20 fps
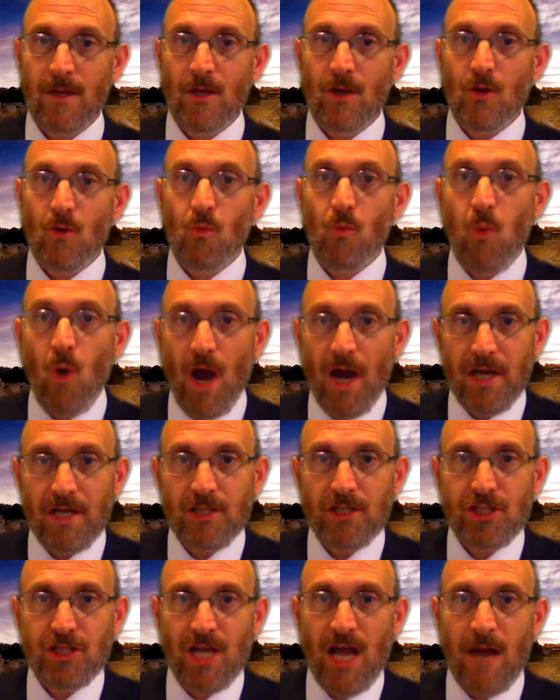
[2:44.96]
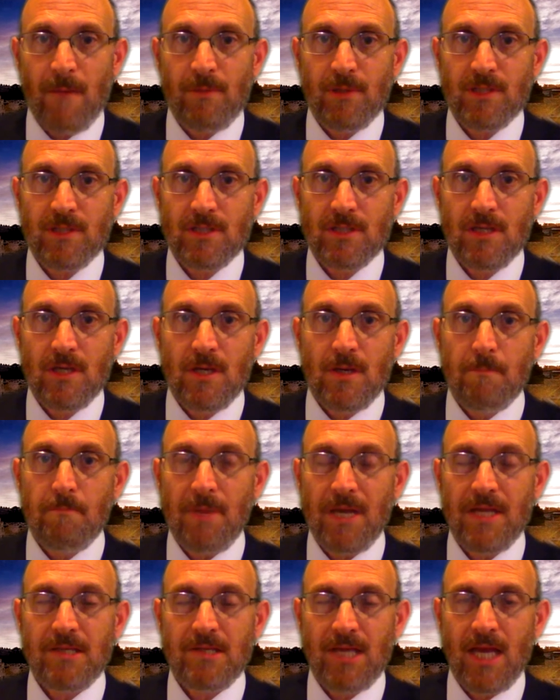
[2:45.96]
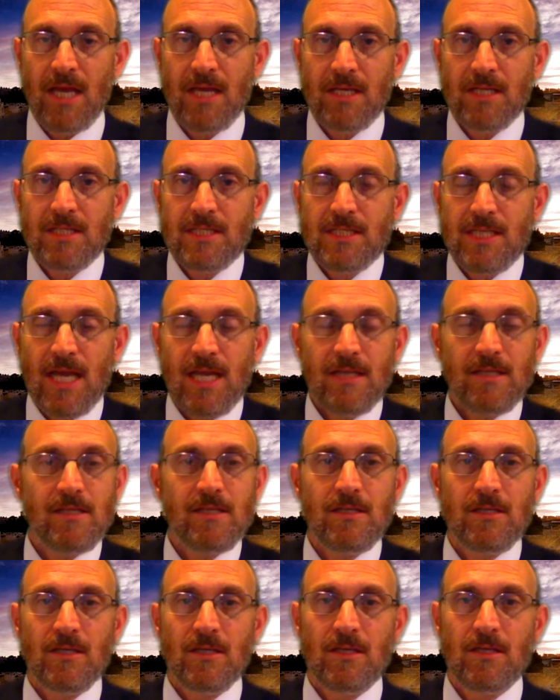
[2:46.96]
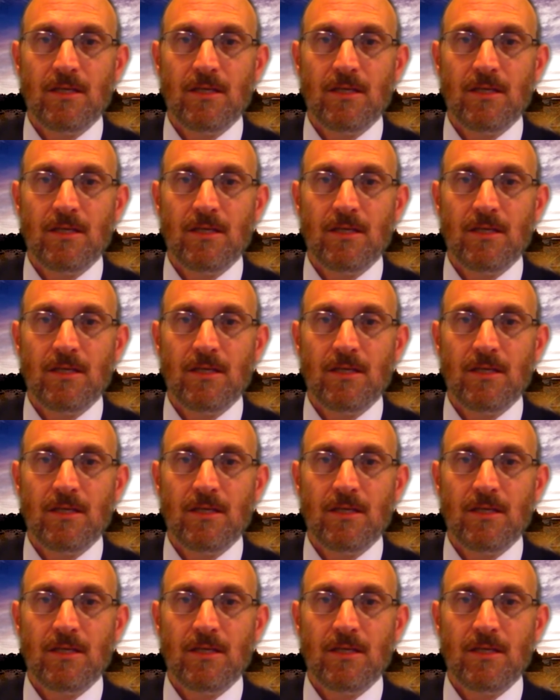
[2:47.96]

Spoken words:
Why does Shabbos maintain its sanctity?